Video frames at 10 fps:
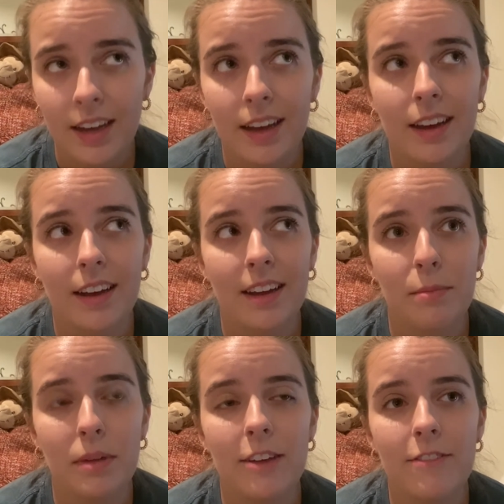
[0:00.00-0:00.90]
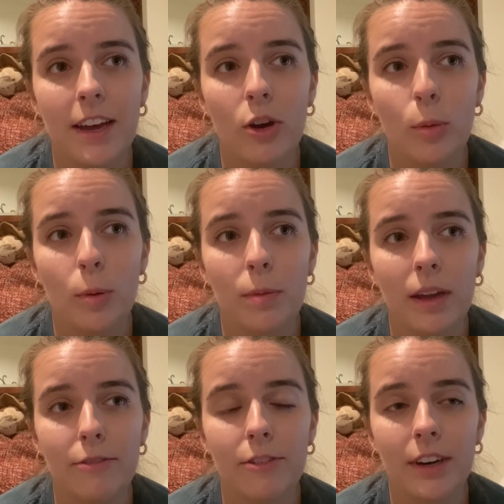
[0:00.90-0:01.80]
Um, if I go up with my
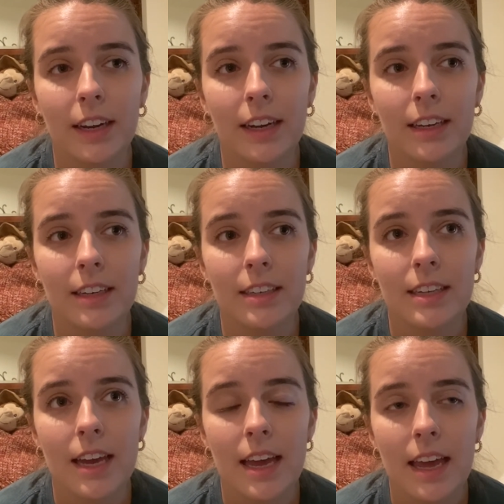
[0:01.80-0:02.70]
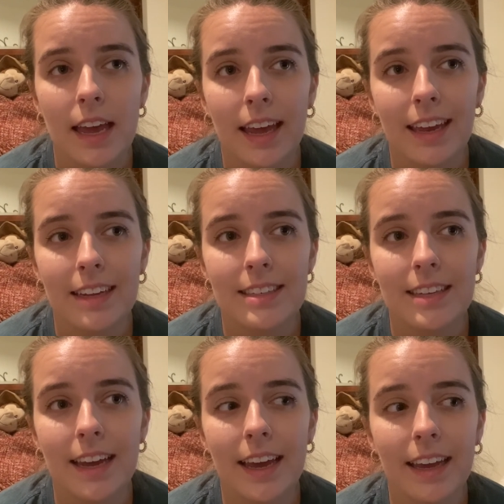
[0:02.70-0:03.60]
friend and I
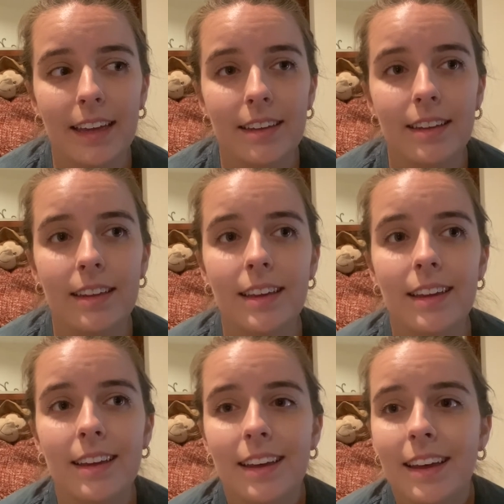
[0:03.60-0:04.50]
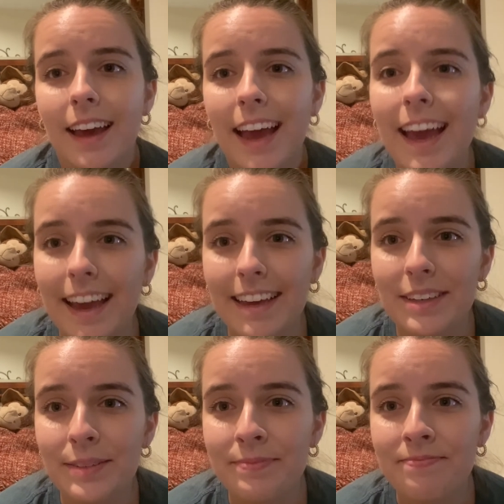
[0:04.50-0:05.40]
say, hey,
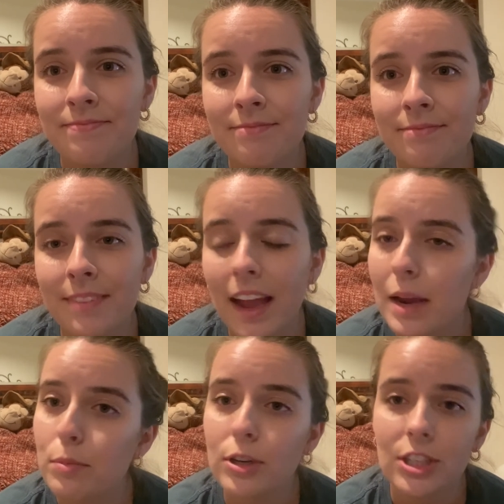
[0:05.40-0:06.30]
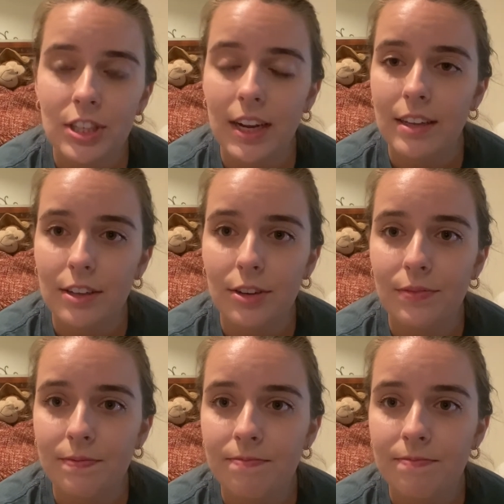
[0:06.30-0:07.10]
I appreciate you.